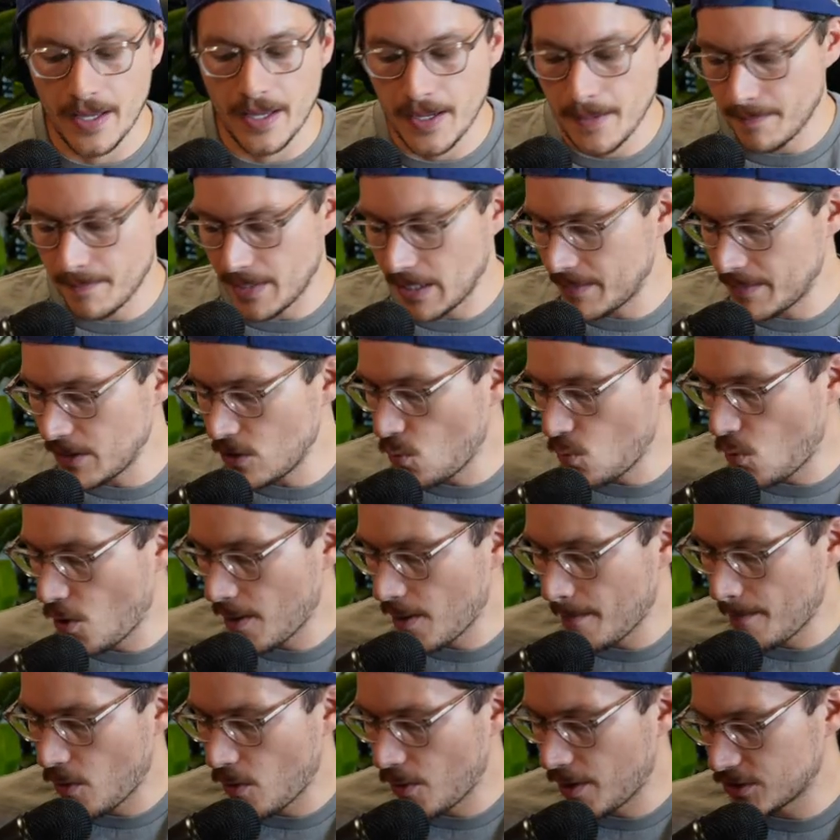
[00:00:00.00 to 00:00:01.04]
Maybe you want to
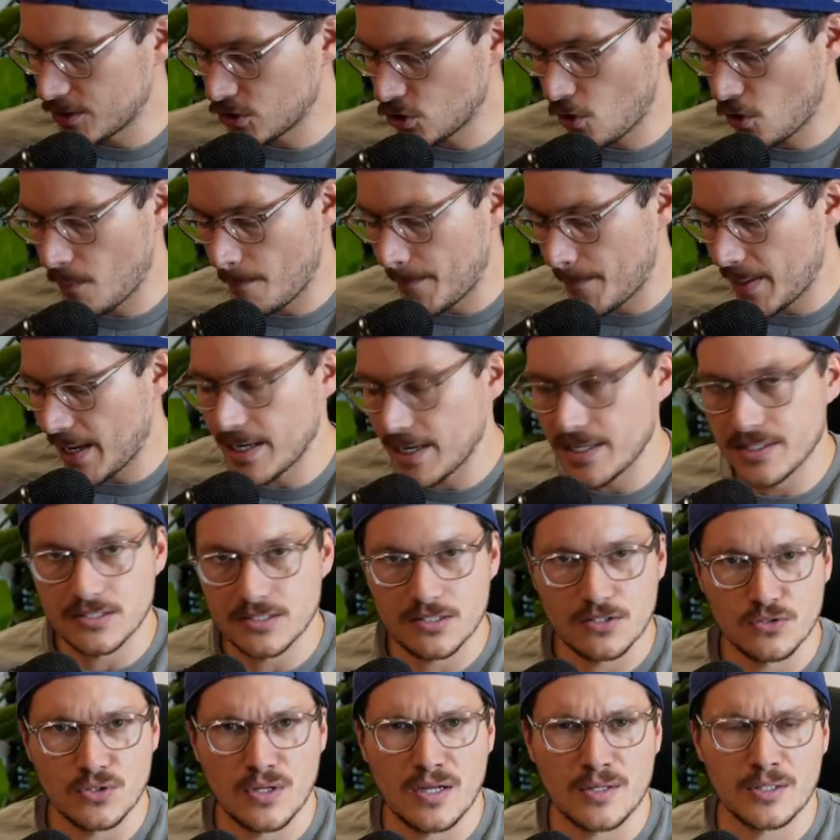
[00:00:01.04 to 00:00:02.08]
monitor competitors
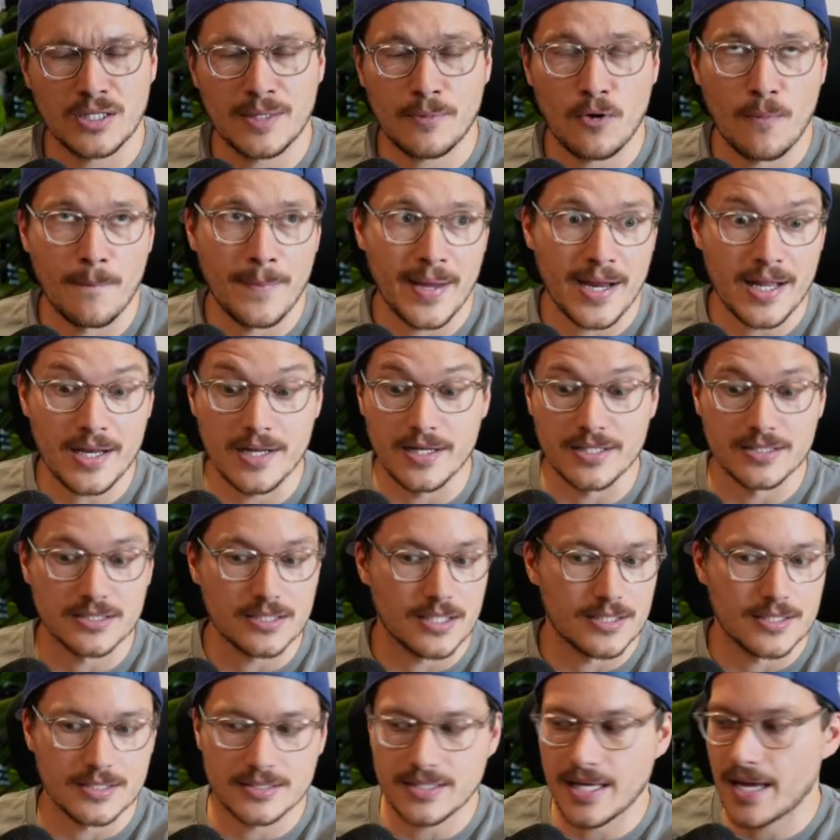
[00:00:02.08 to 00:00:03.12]
to
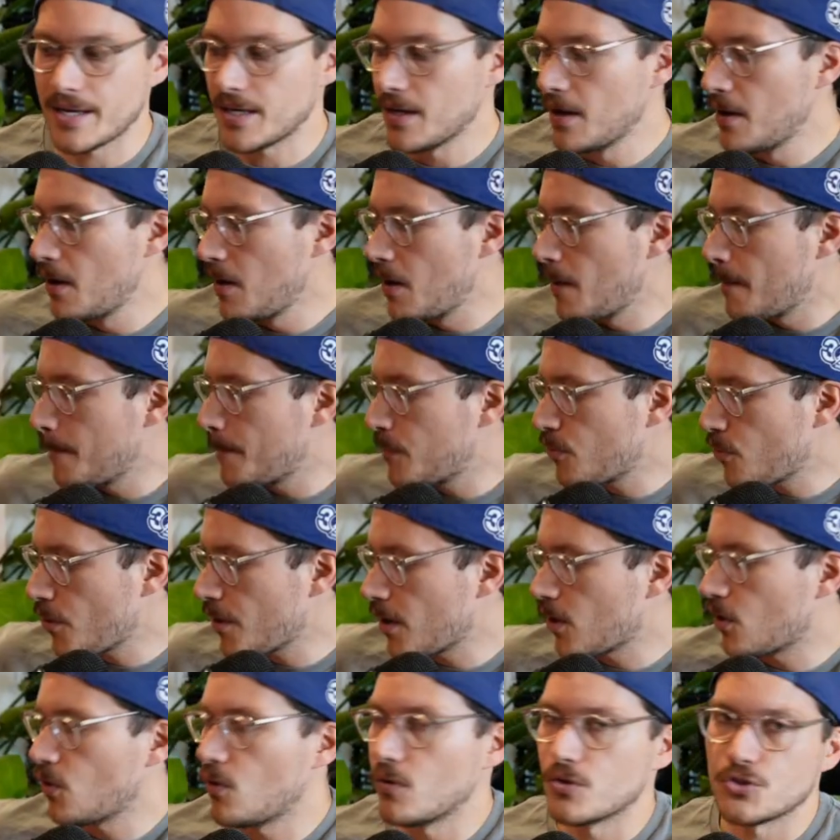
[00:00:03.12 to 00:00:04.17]
understand
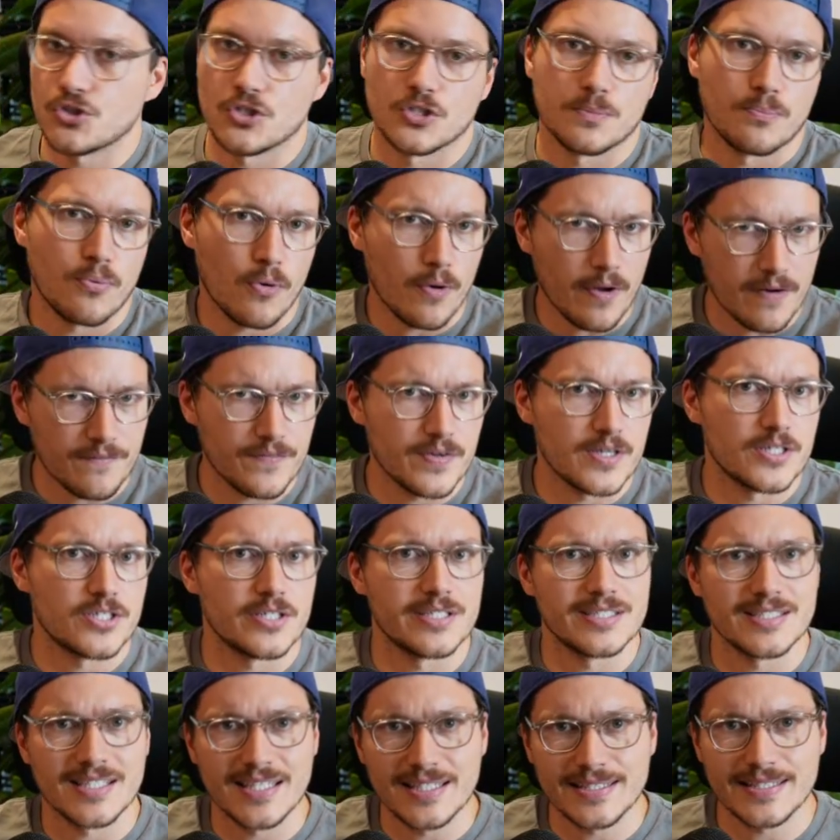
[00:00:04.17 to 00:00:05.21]
product launches, product features,
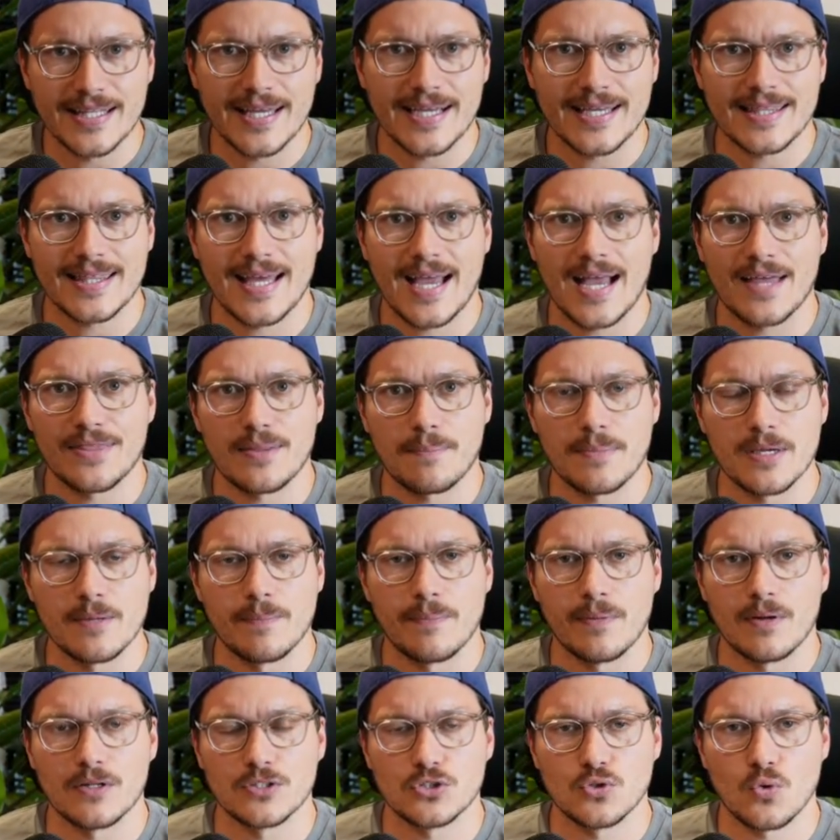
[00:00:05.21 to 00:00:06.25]
things like that
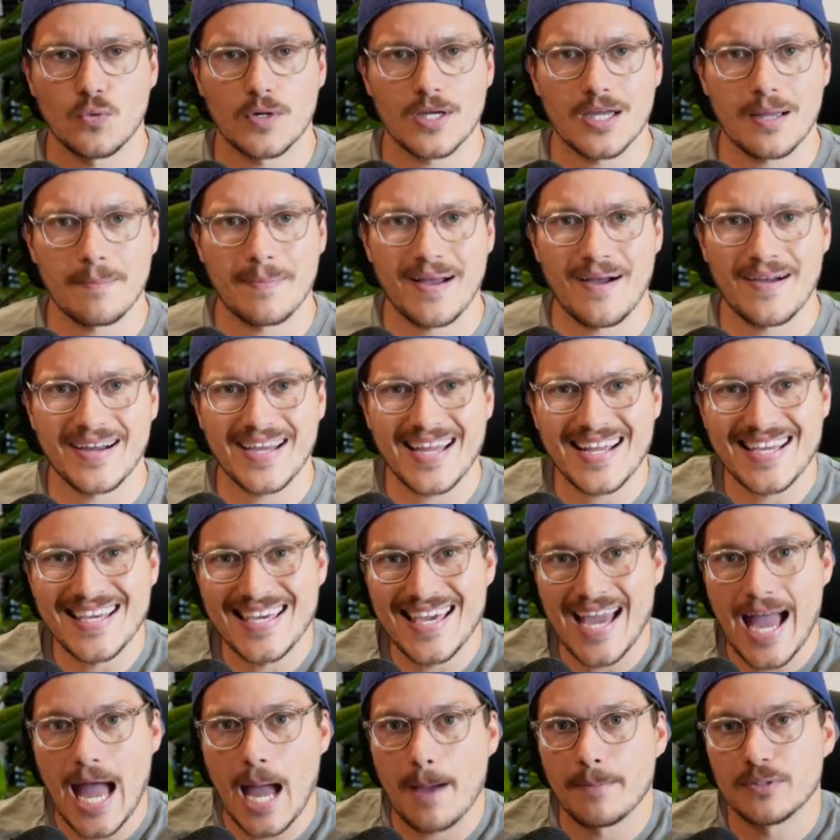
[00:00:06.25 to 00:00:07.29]
people are talking about. Again,
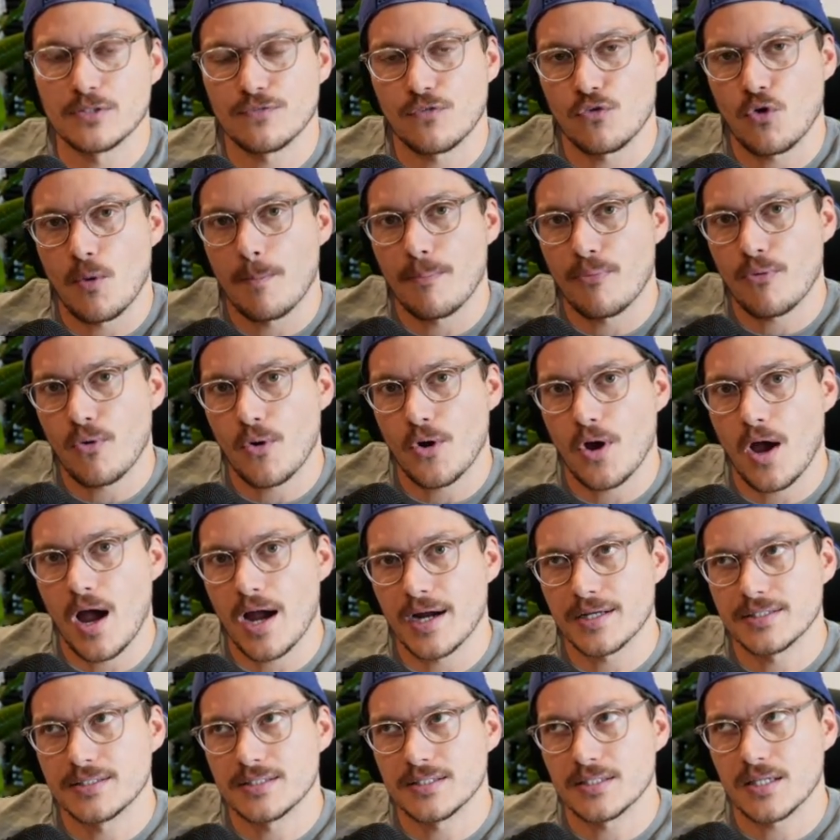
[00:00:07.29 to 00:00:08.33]
gaps for a
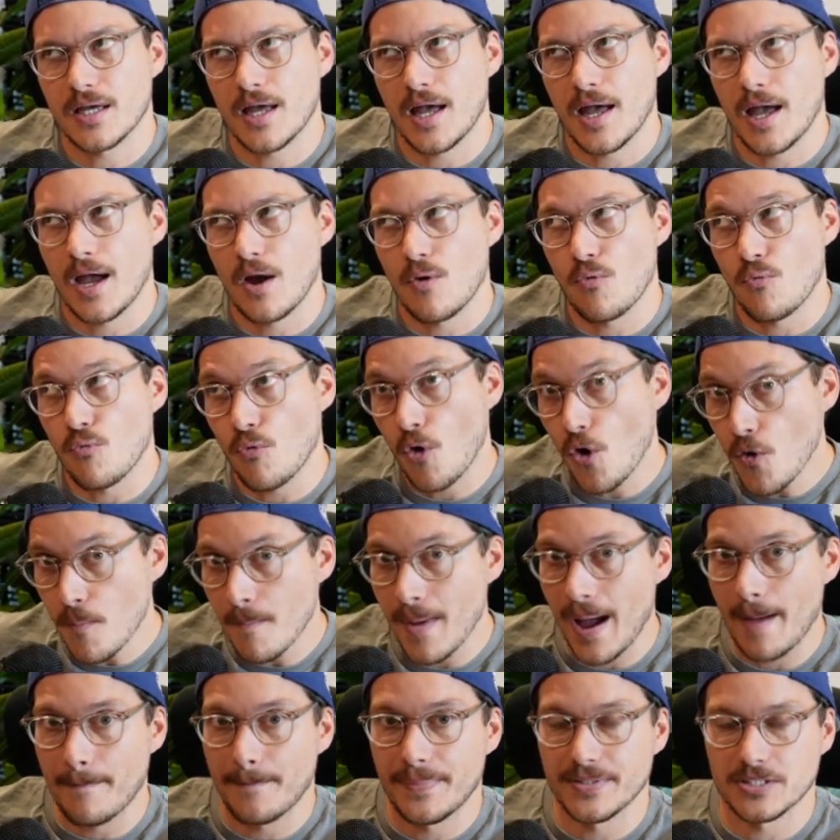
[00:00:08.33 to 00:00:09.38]
product
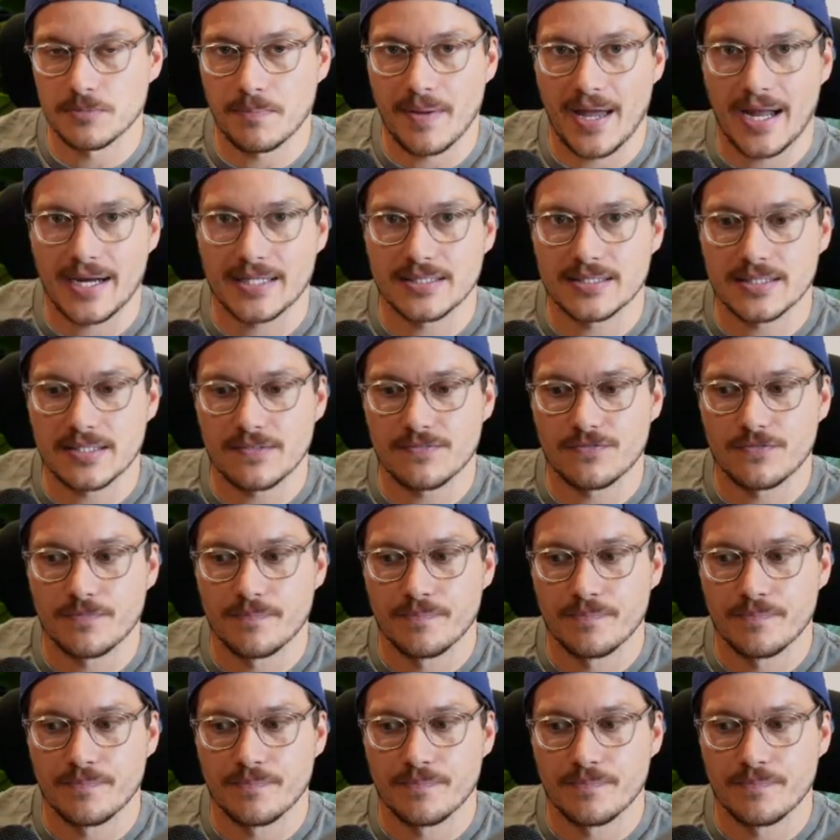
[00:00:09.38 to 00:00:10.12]
roadmap perspective.